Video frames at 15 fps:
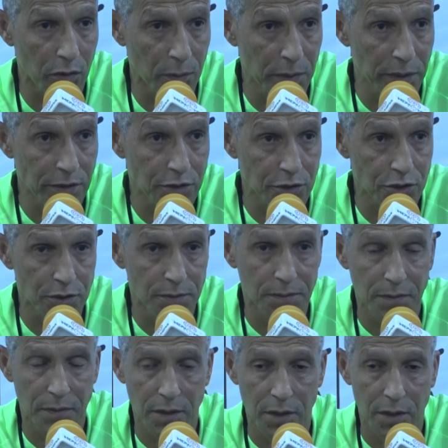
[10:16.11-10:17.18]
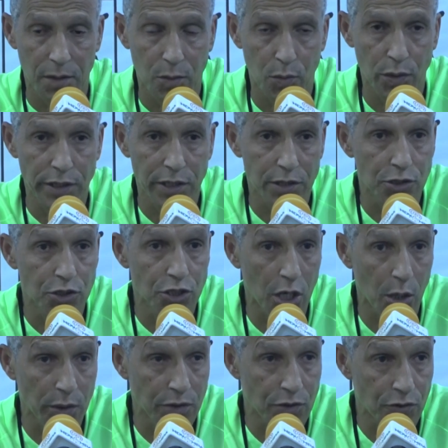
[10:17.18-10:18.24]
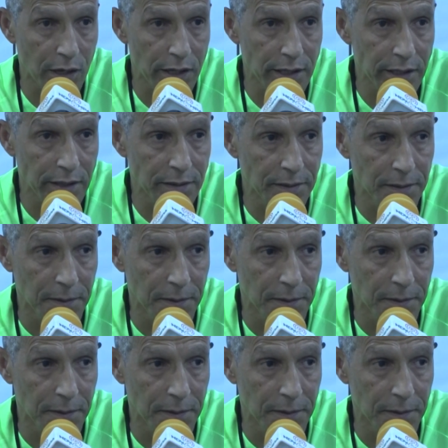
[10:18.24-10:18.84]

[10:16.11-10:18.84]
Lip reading: the pitch, what he can show in training,